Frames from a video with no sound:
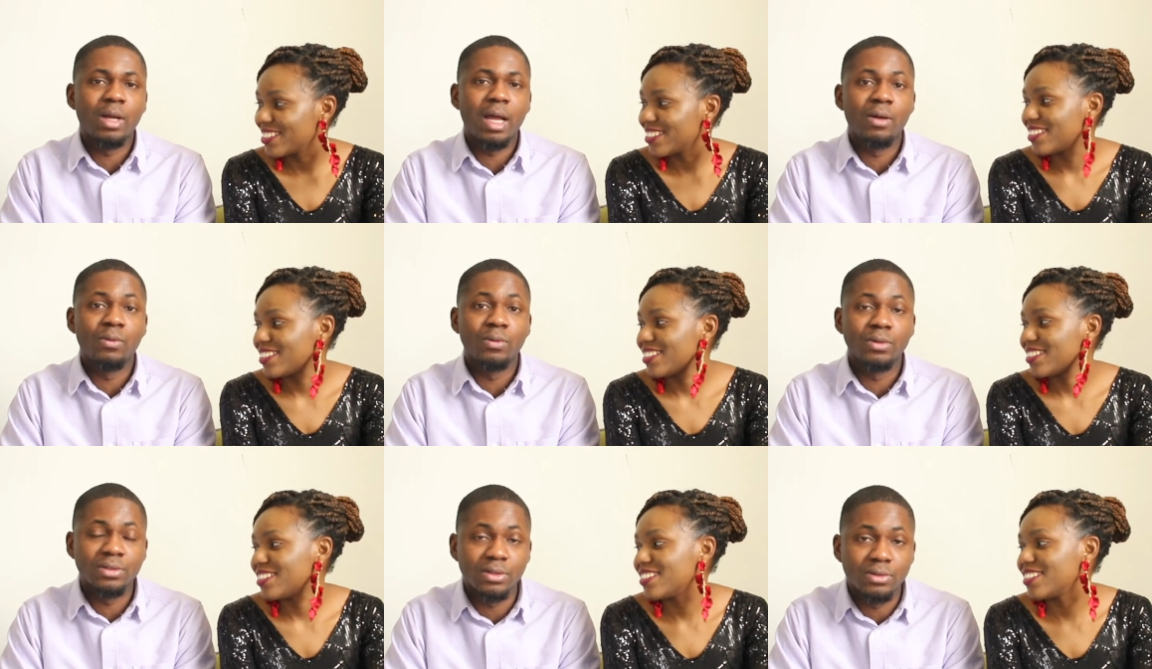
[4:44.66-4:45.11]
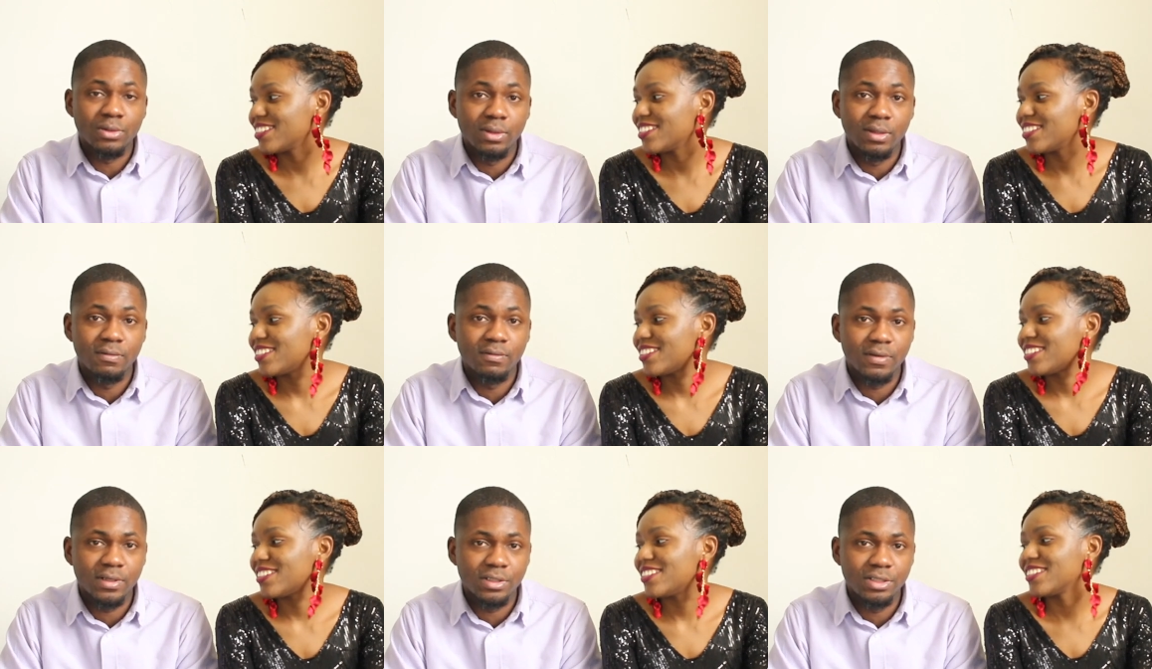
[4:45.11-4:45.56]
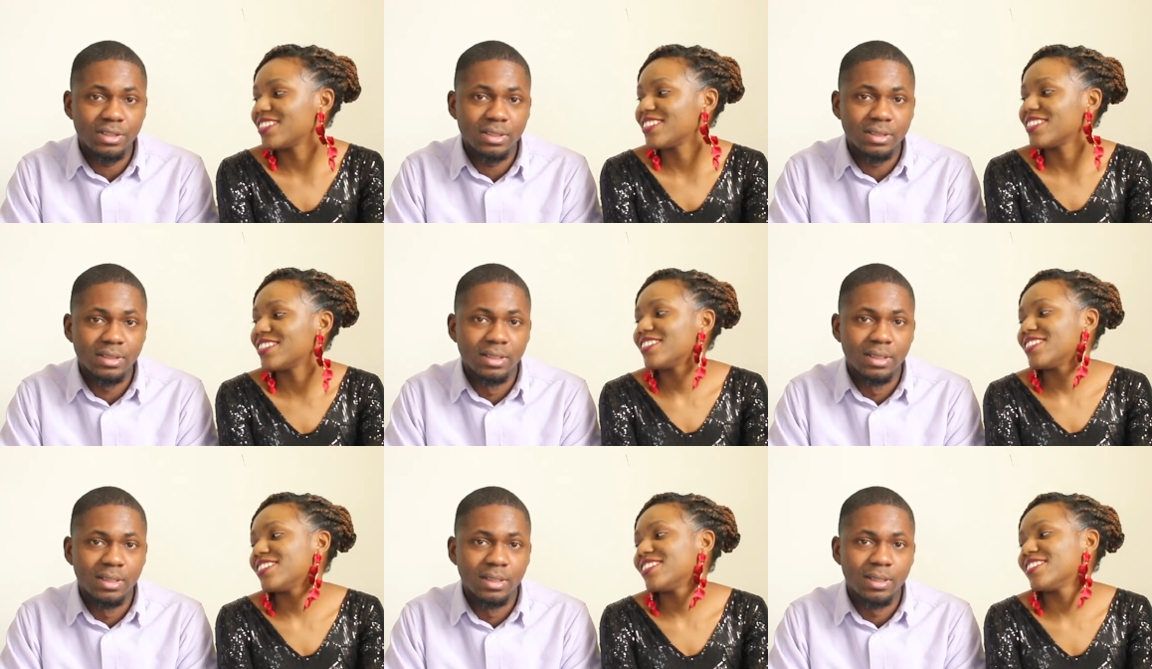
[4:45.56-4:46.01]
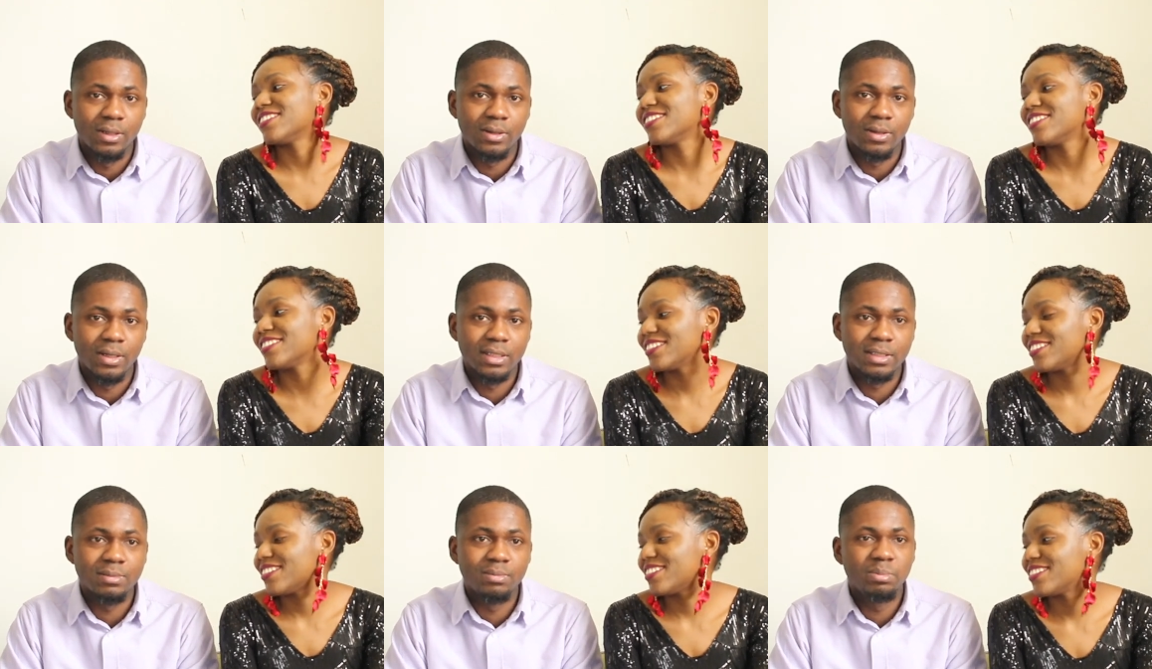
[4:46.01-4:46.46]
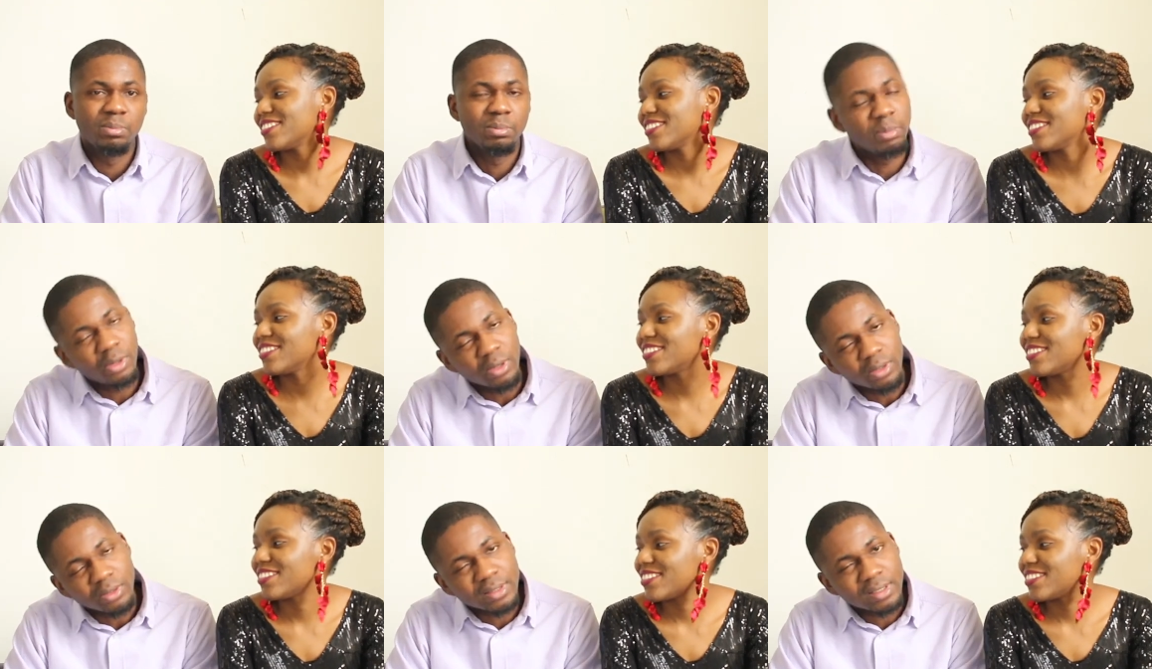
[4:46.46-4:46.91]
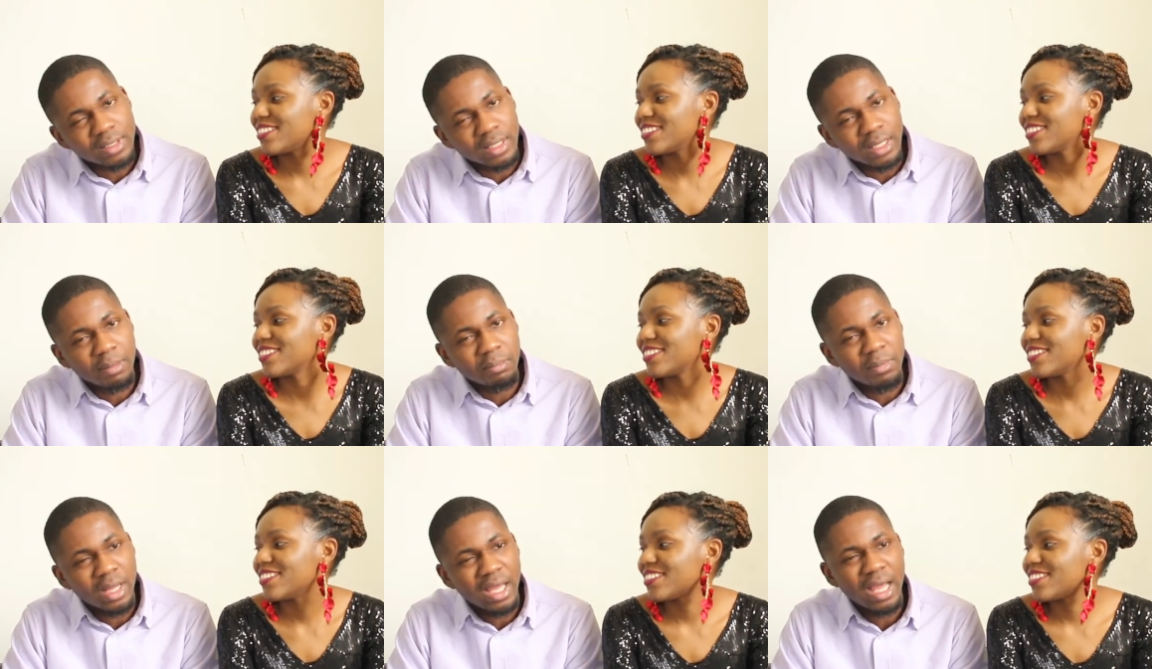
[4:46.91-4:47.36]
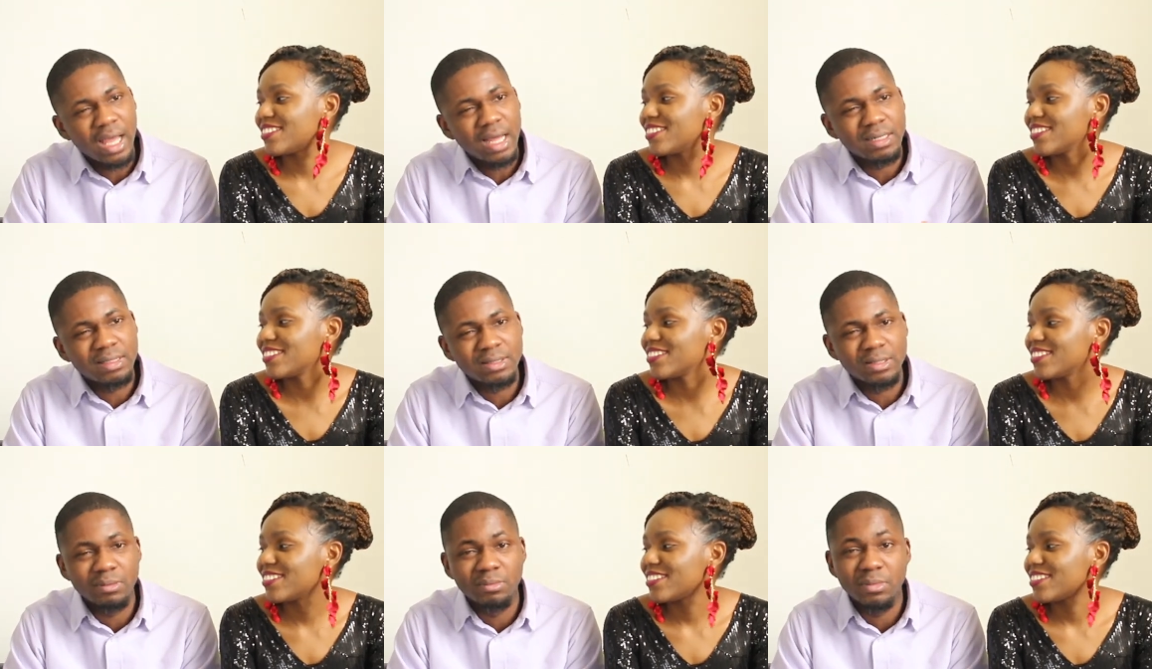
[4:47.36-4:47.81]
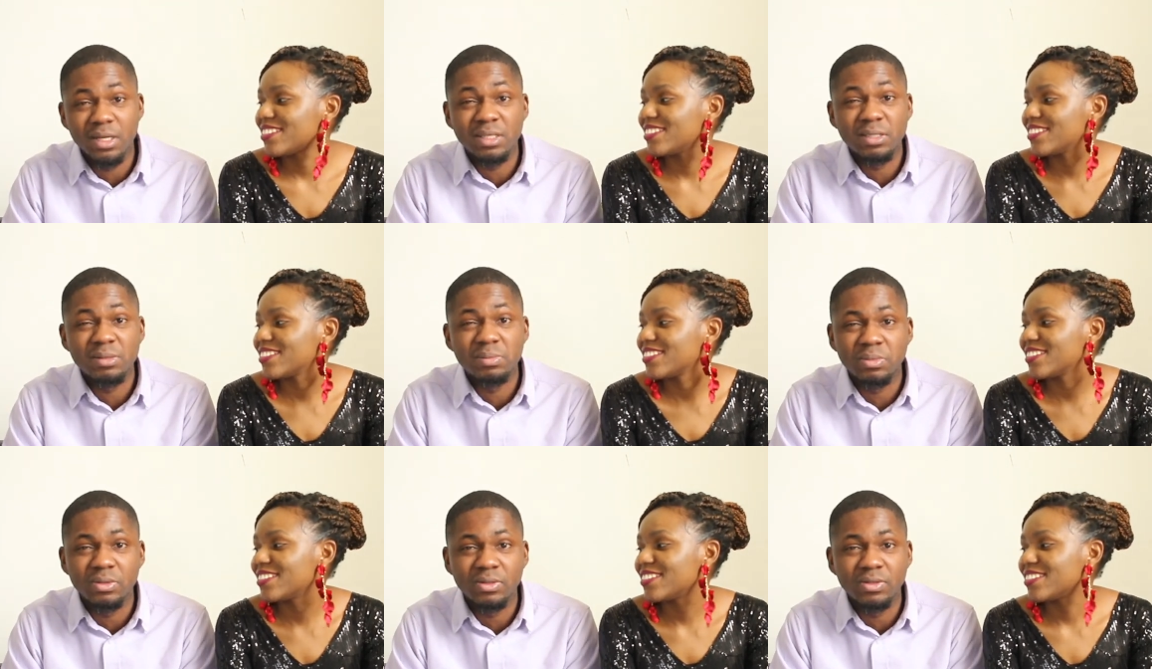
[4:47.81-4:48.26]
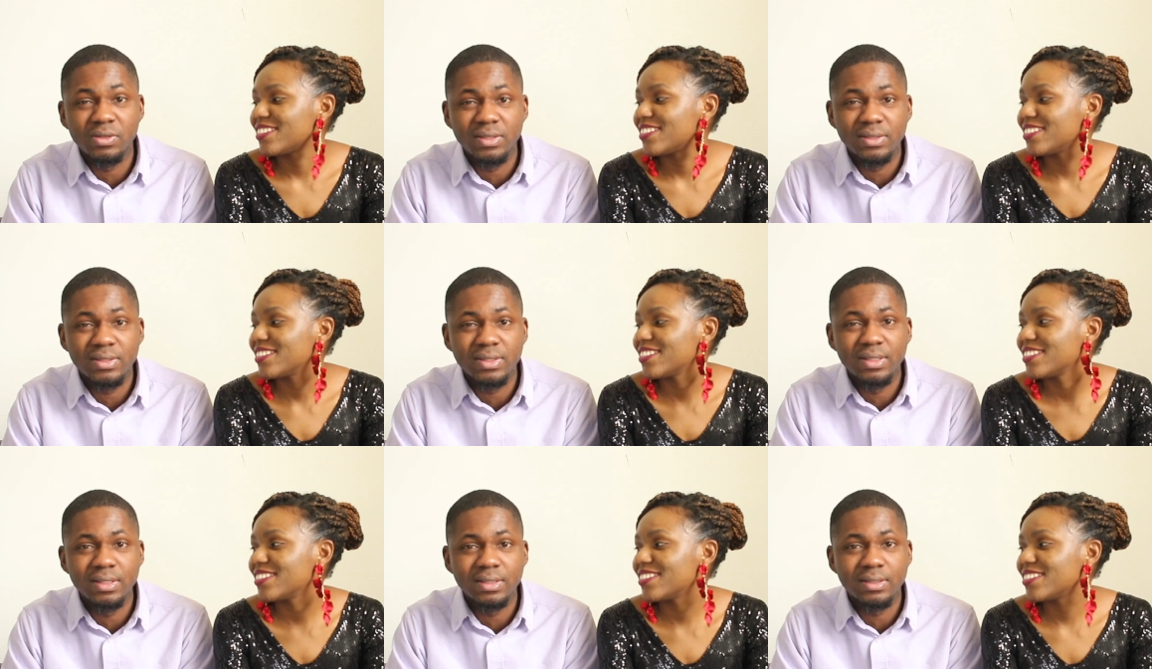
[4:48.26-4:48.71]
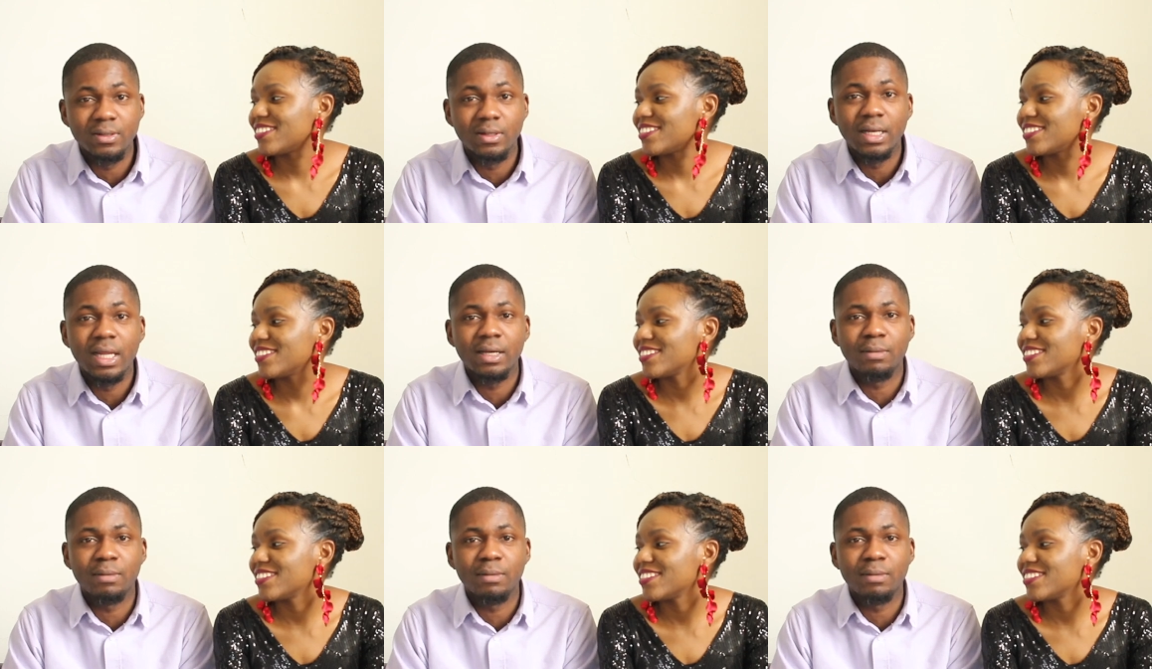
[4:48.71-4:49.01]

Speaker 1: I was also a virgin, mm. all right but um, I had some experiences, not